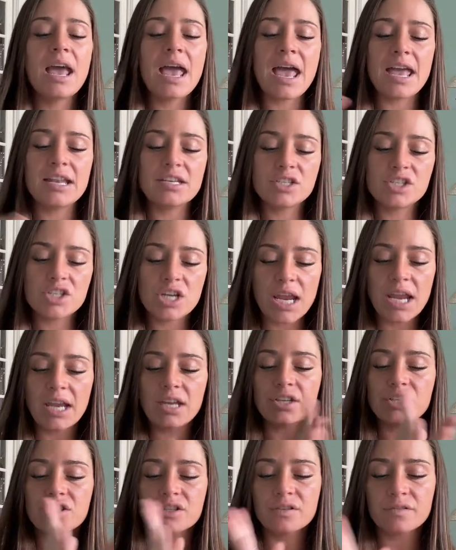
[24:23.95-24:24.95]
and
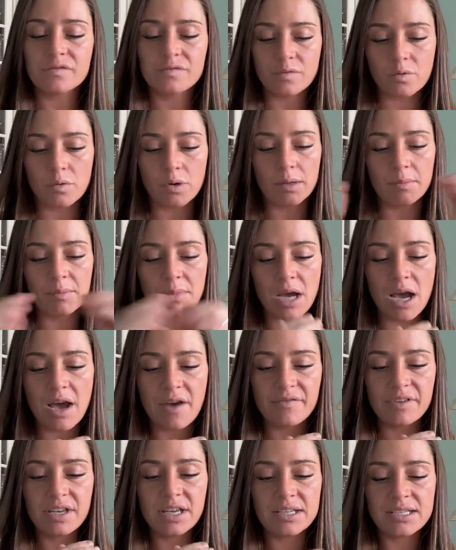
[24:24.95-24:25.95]
change the form
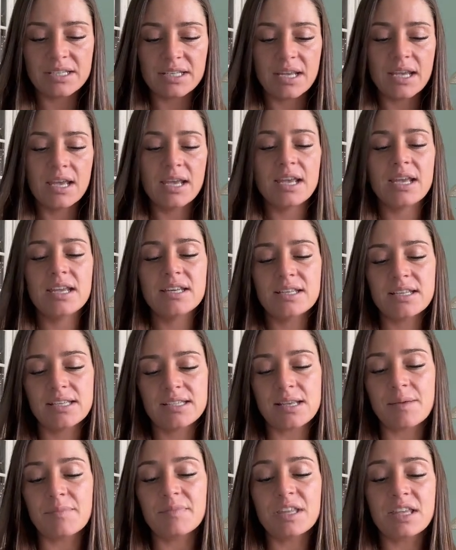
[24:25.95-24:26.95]
of it into
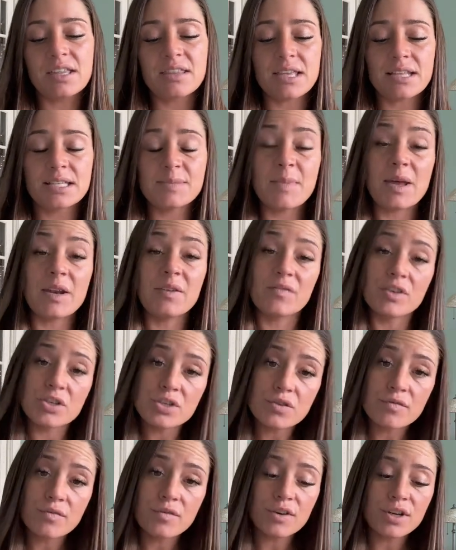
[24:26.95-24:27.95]
something that's
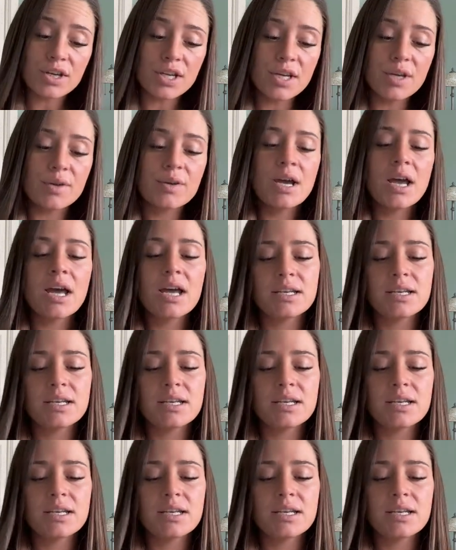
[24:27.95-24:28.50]
beneficial for you,